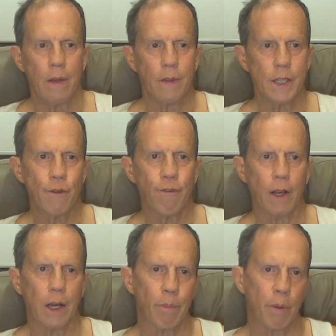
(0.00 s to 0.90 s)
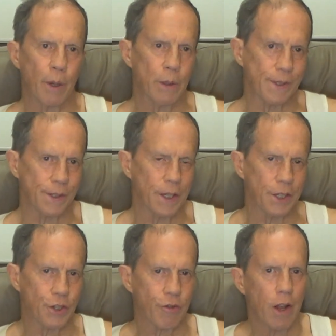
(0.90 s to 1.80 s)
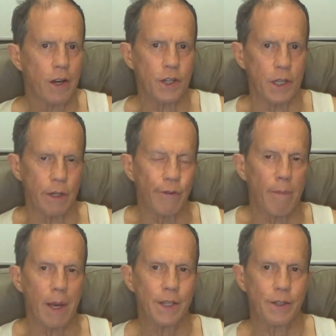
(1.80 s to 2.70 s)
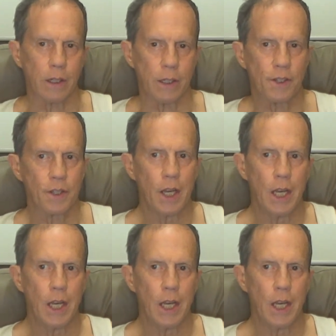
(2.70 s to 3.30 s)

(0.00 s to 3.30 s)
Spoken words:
This flyer proposes a strategy for masculists